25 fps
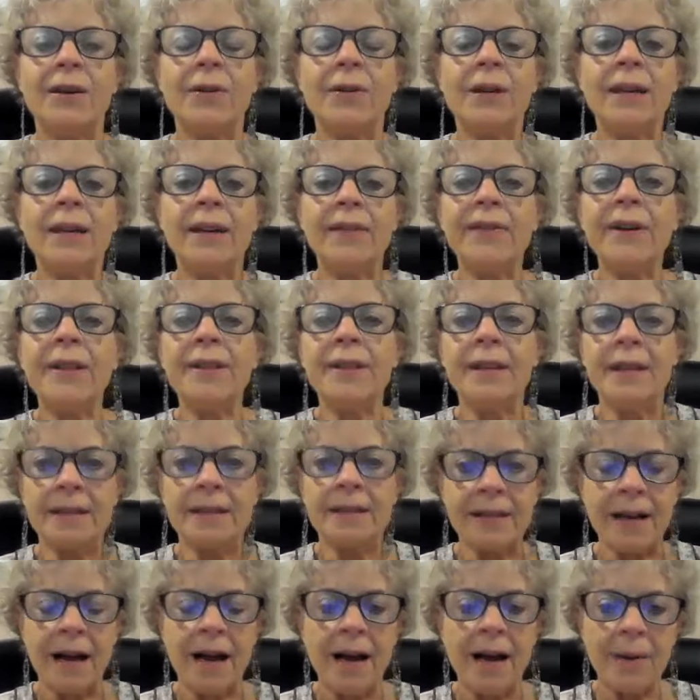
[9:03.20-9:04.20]
given
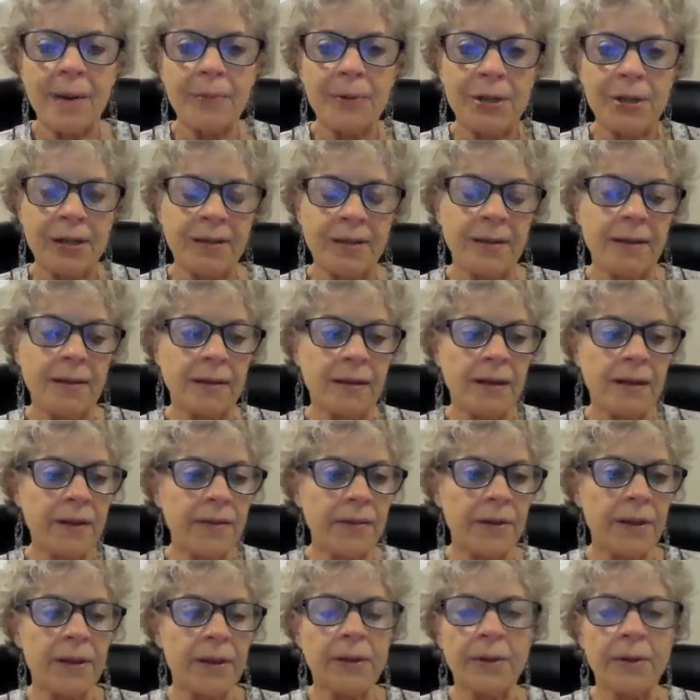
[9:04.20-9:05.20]
this option and
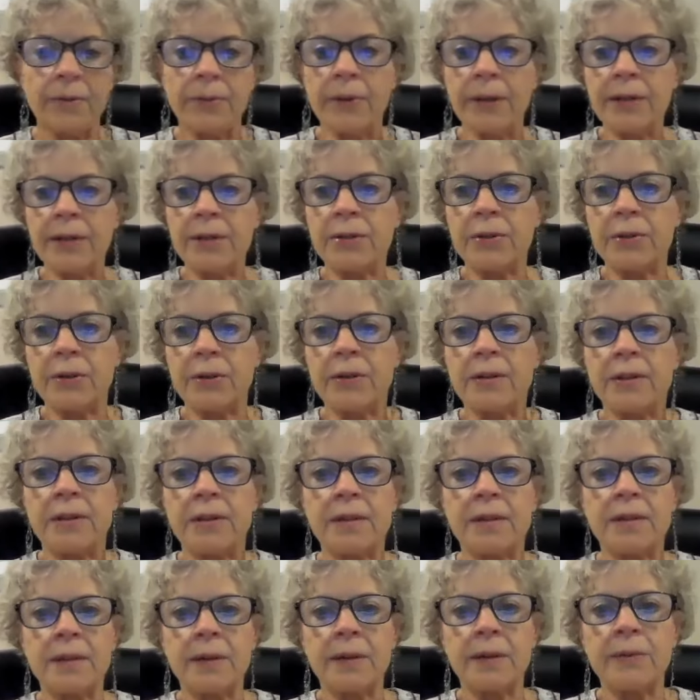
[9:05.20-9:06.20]
given the
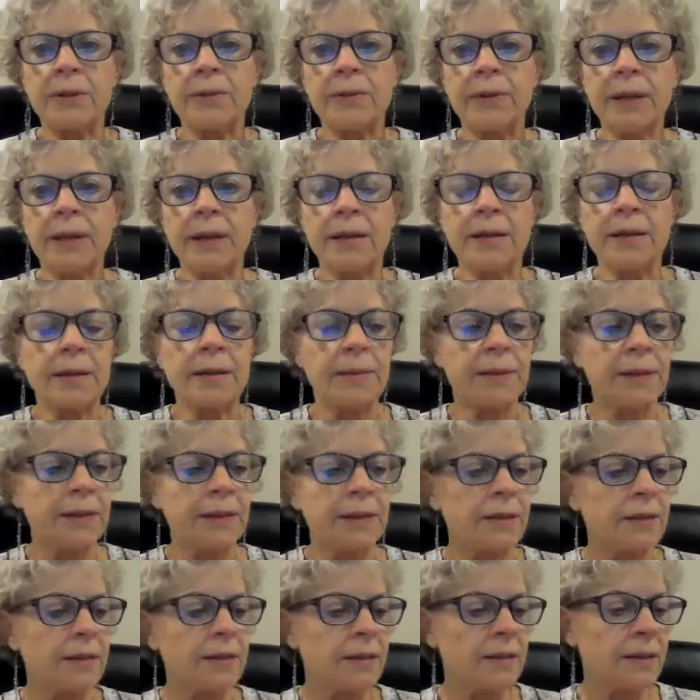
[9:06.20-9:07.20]
resources, I was reading some of
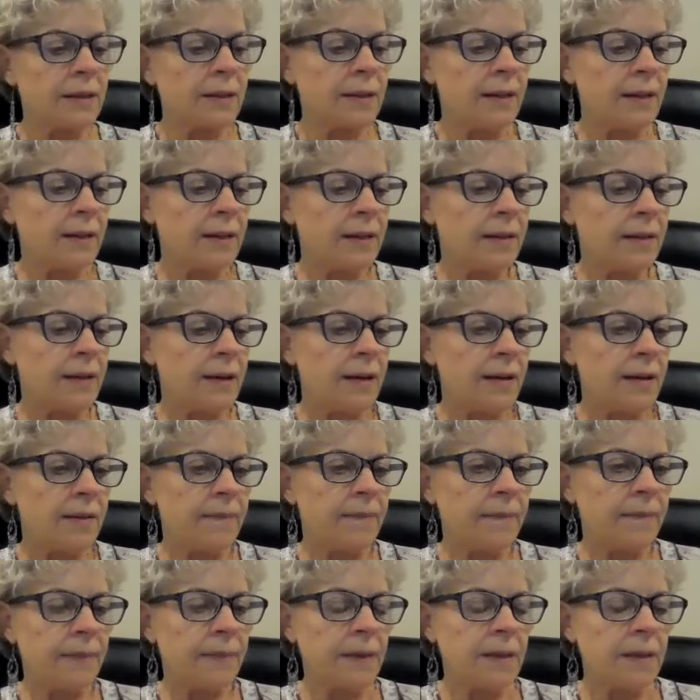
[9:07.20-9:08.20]

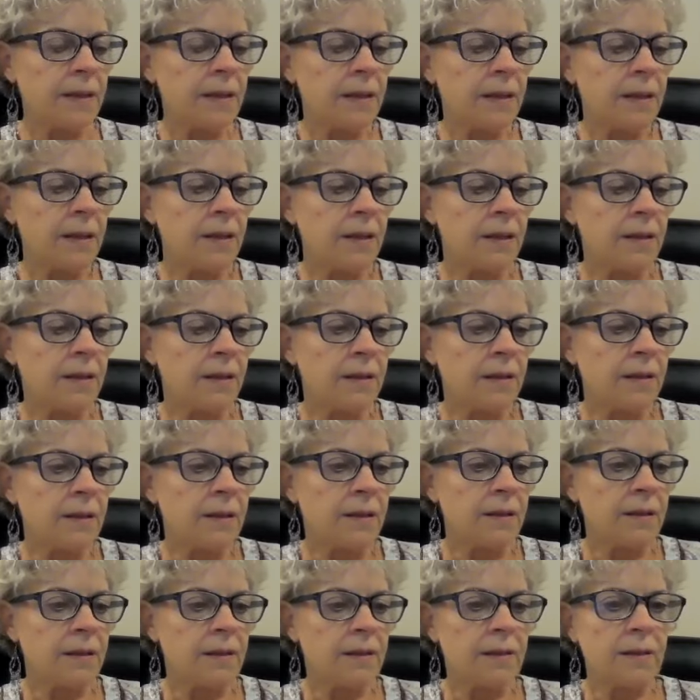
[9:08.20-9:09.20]
the
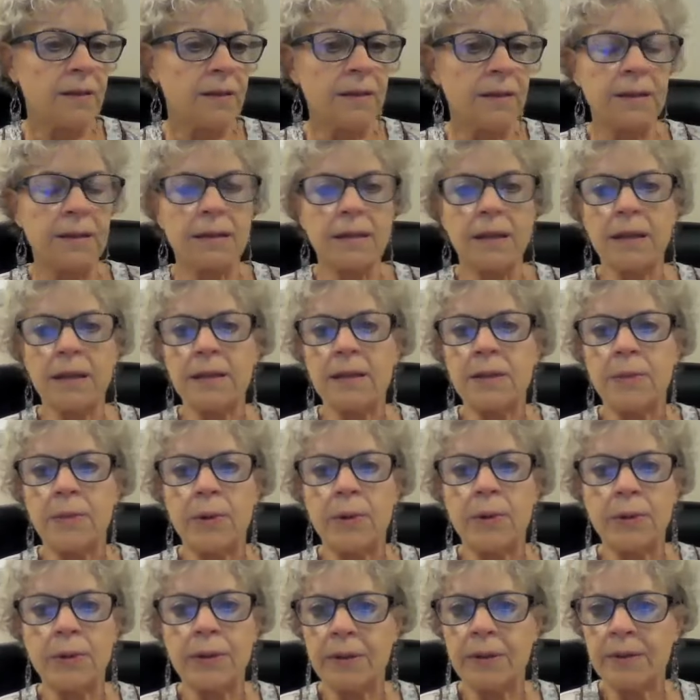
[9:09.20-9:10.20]
like
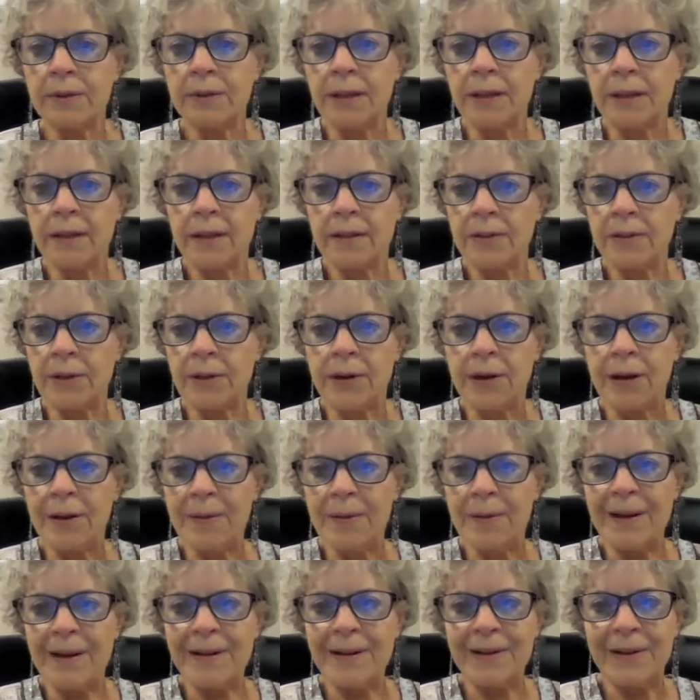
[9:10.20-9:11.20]
testimonials, I guess you'll
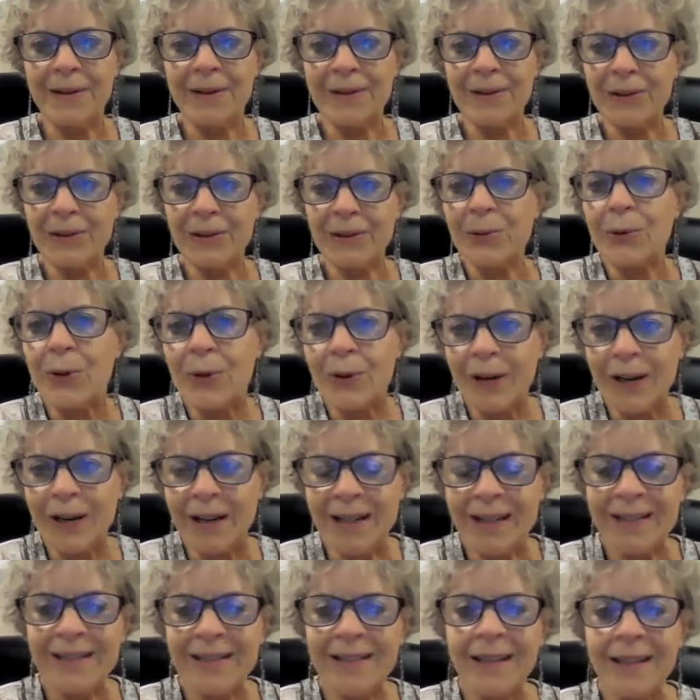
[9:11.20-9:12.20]
call them, or
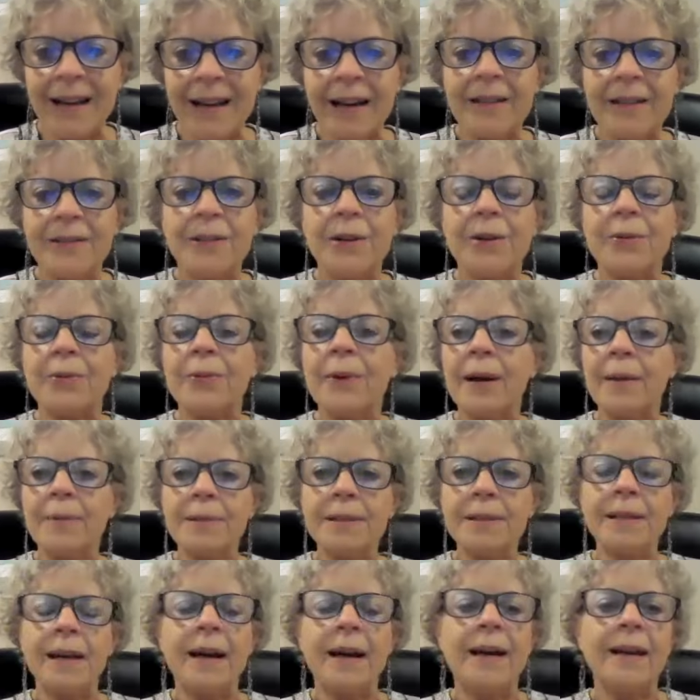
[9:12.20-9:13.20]
stories on your
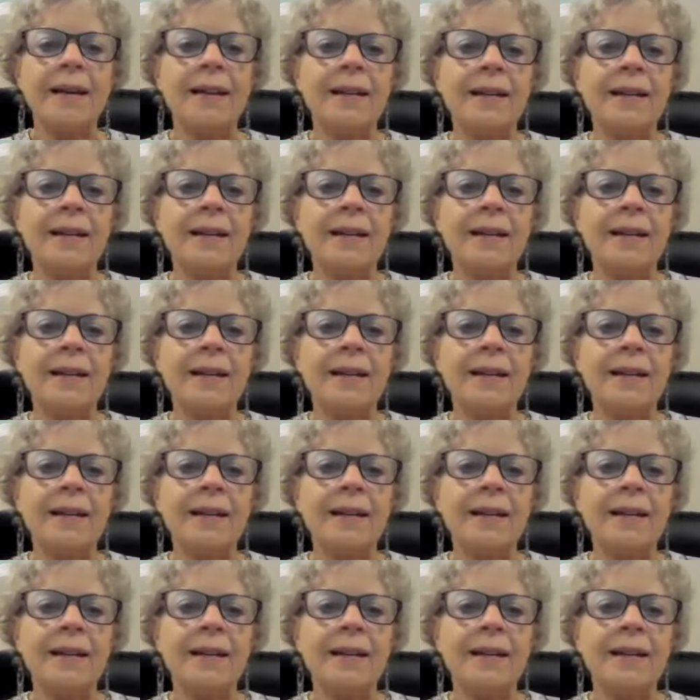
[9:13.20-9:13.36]
website.